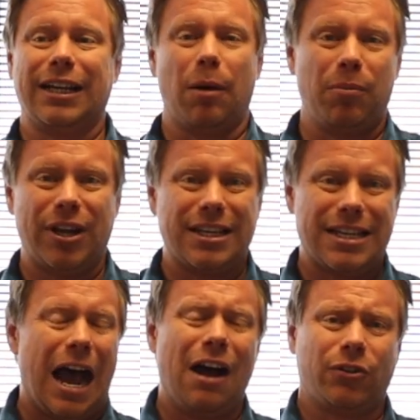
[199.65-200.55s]
couple days
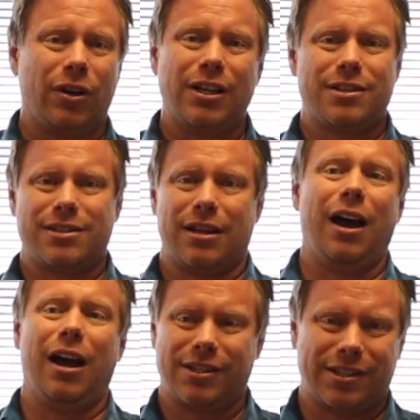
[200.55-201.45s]
after it's
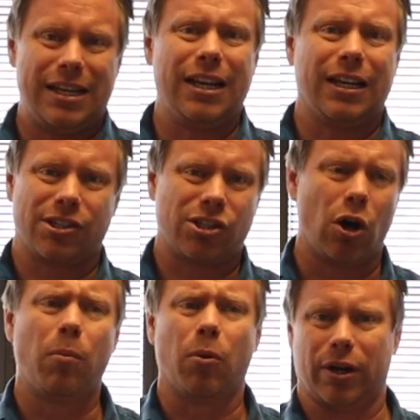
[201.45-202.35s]
skiing and
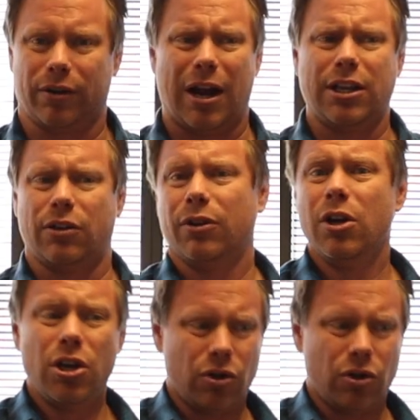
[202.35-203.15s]
snowboarding, right?